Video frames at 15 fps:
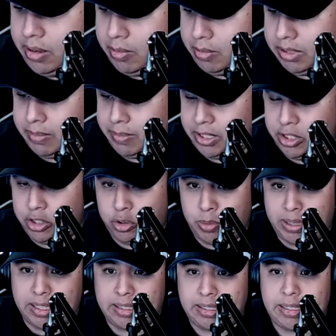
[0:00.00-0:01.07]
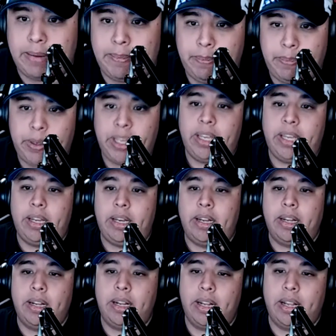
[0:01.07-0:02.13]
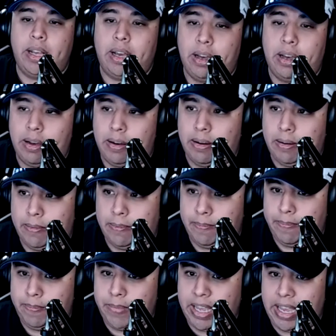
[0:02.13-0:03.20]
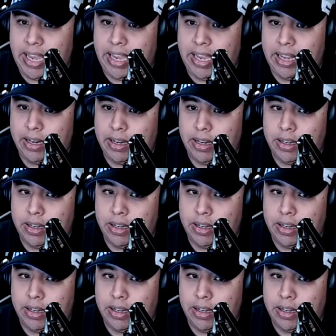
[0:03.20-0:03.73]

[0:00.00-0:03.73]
was some issues with the Stampede and